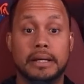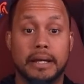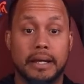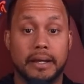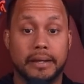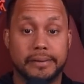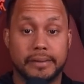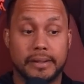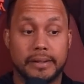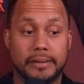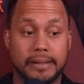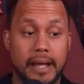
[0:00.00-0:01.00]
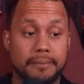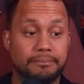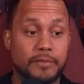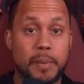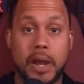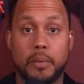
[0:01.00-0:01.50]
And yeah,
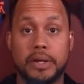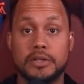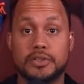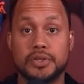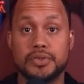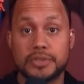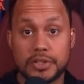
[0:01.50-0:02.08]
no matter what you choose,